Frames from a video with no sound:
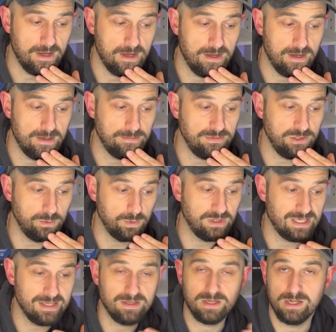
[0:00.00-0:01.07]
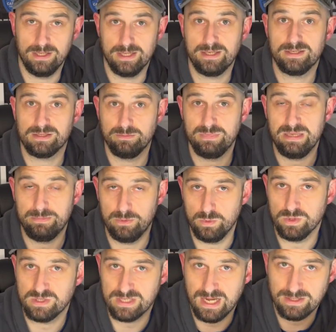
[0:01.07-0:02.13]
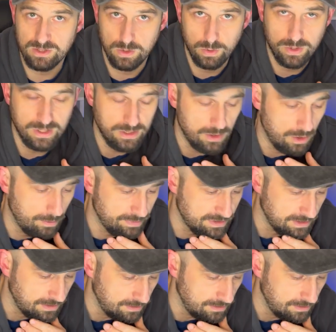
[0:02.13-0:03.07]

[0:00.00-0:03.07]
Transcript: you will get the clicks and people will start to look at your particular